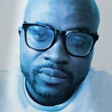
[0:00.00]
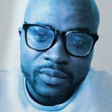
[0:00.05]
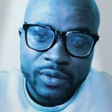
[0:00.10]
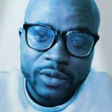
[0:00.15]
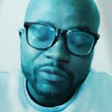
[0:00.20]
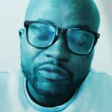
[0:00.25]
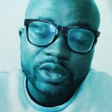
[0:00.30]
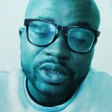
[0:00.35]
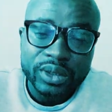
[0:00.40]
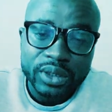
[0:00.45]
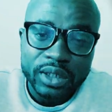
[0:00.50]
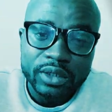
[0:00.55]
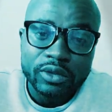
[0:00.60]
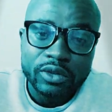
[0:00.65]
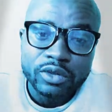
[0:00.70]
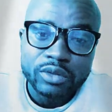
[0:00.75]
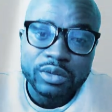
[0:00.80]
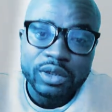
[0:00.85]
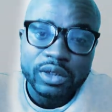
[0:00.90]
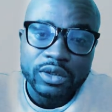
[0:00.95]
Friends that know
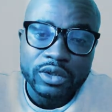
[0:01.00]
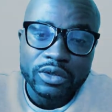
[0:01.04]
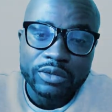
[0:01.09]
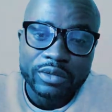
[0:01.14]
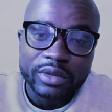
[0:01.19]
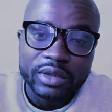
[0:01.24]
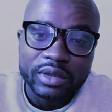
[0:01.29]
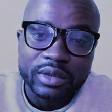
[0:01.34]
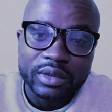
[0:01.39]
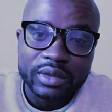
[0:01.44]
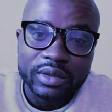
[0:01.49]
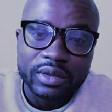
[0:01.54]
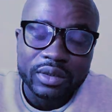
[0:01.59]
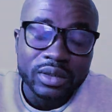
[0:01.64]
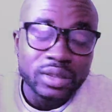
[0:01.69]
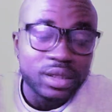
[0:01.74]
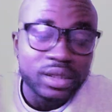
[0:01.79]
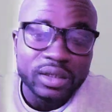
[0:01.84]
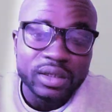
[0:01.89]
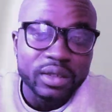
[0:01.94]
me
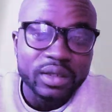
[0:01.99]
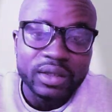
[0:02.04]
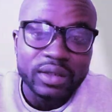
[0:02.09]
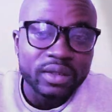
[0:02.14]
that